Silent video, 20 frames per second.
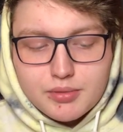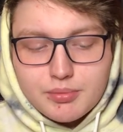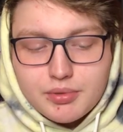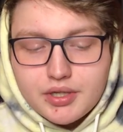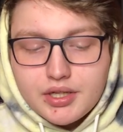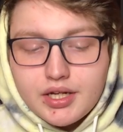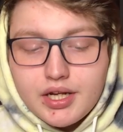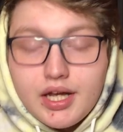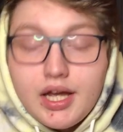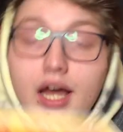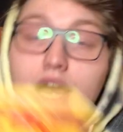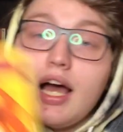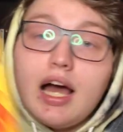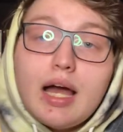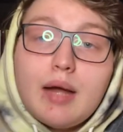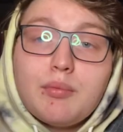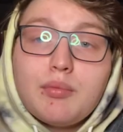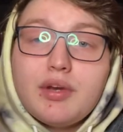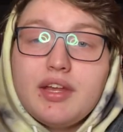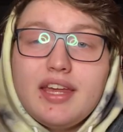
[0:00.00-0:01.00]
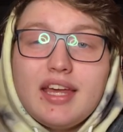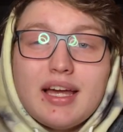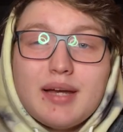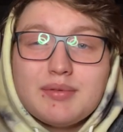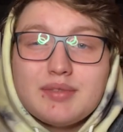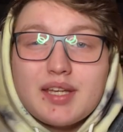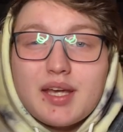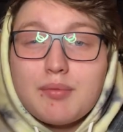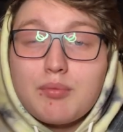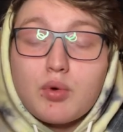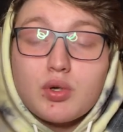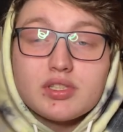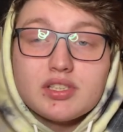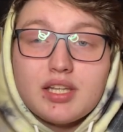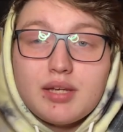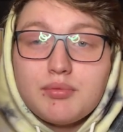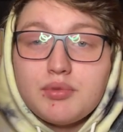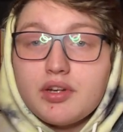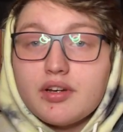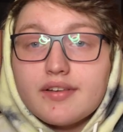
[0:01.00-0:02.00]
But I'm really hyped to get more
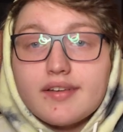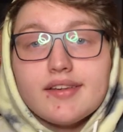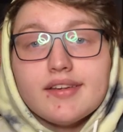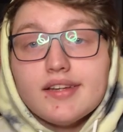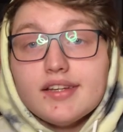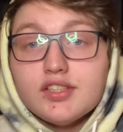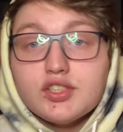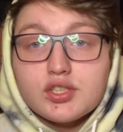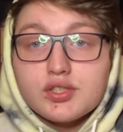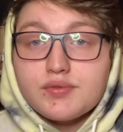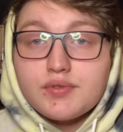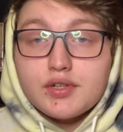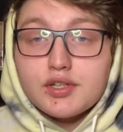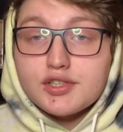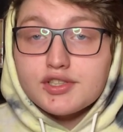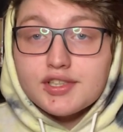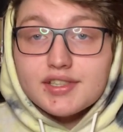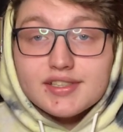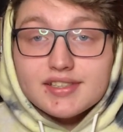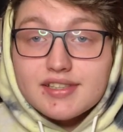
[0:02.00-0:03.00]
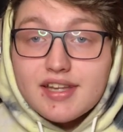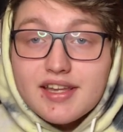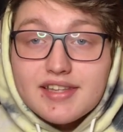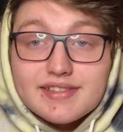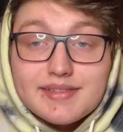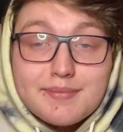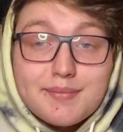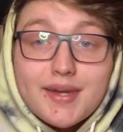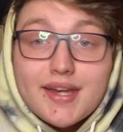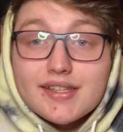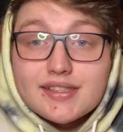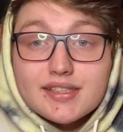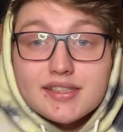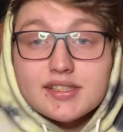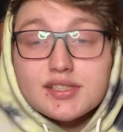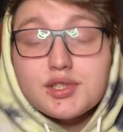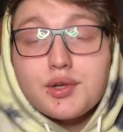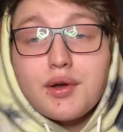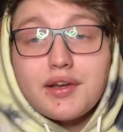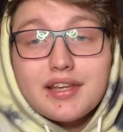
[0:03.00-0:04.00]
Slam Dunk, and he just finished it and said it's amazing,
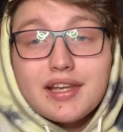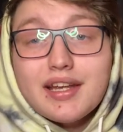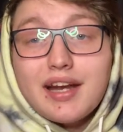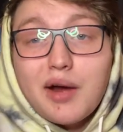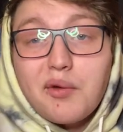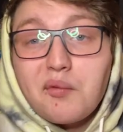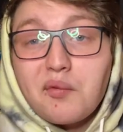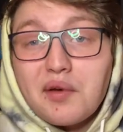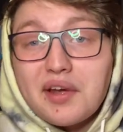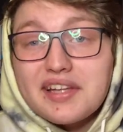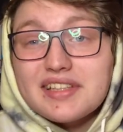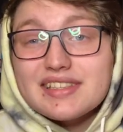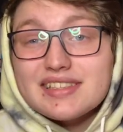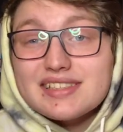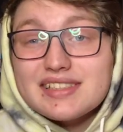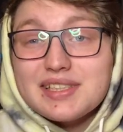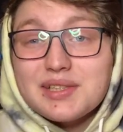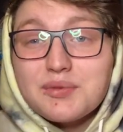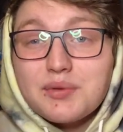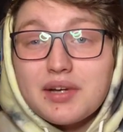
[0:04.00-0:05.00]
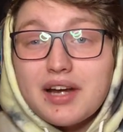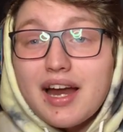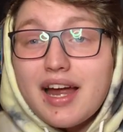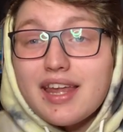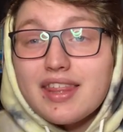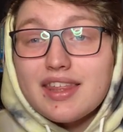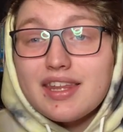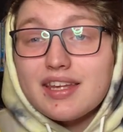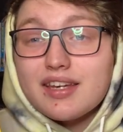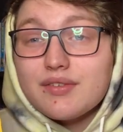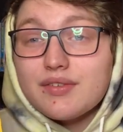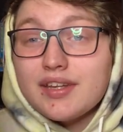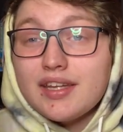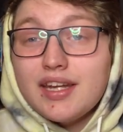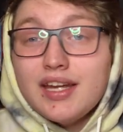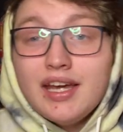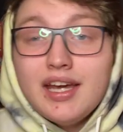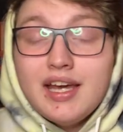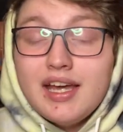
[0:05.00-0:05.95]
so I cannot wait to see what I think of it.